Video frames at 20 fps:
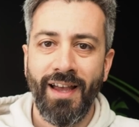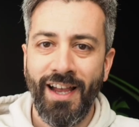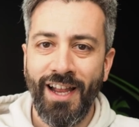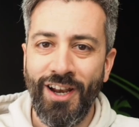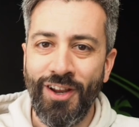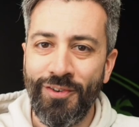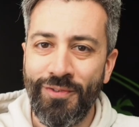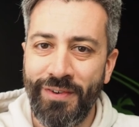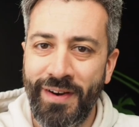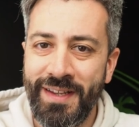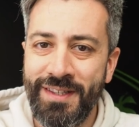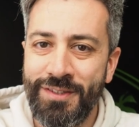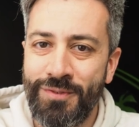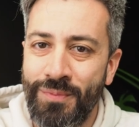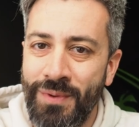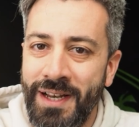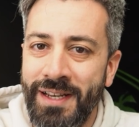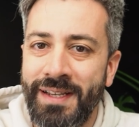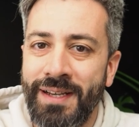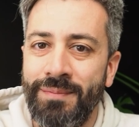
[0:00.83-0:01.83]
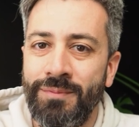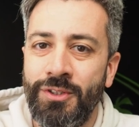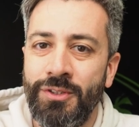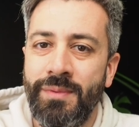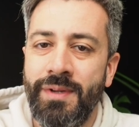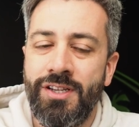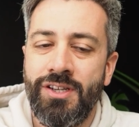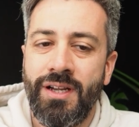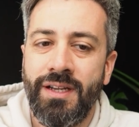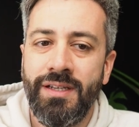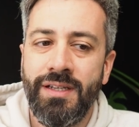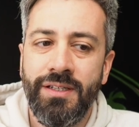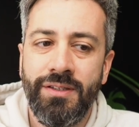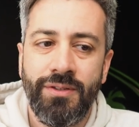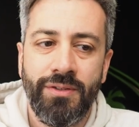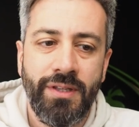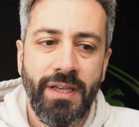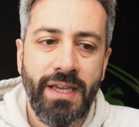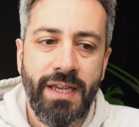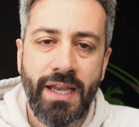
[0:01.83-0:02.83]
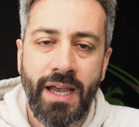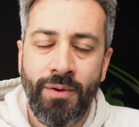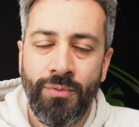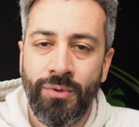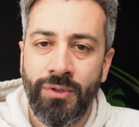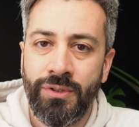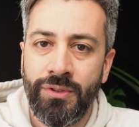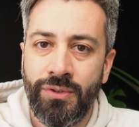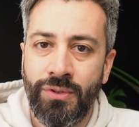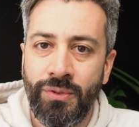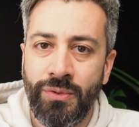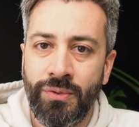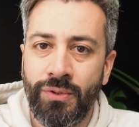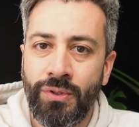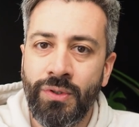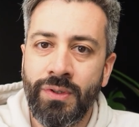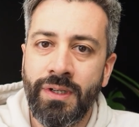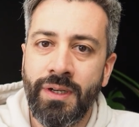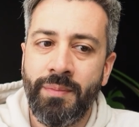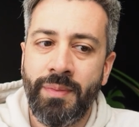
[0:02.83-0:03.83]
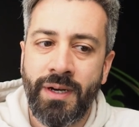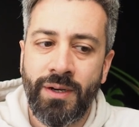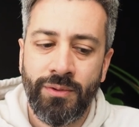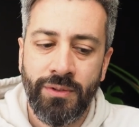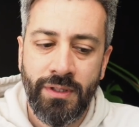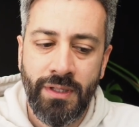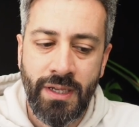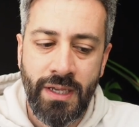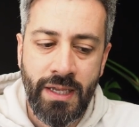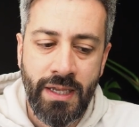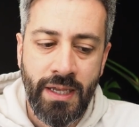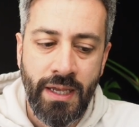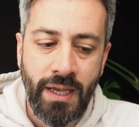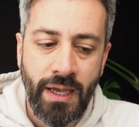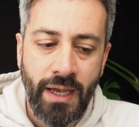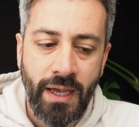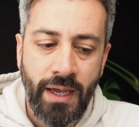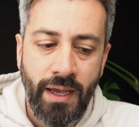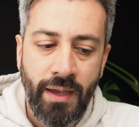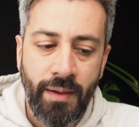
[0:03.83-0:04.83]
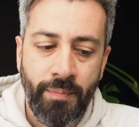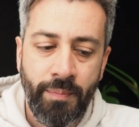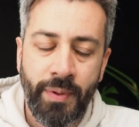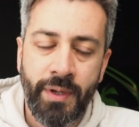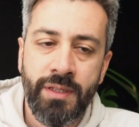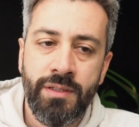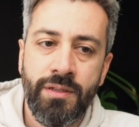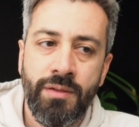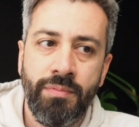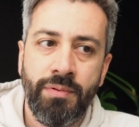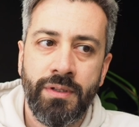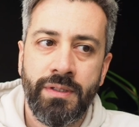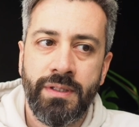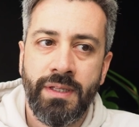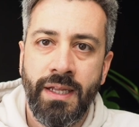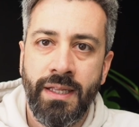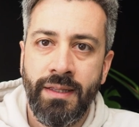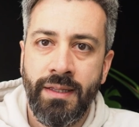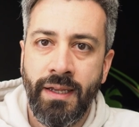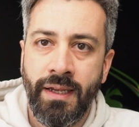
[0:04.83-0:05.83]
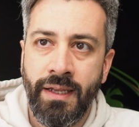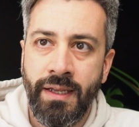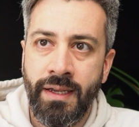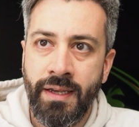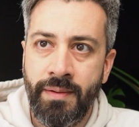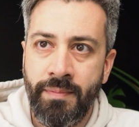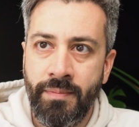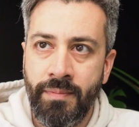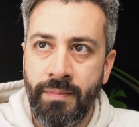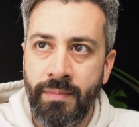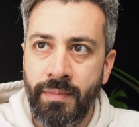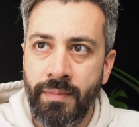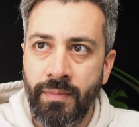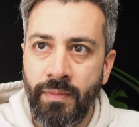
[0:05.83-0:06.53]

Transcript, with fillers: Hello friends, welcome to my channel. Today I want to talk about the principles that I am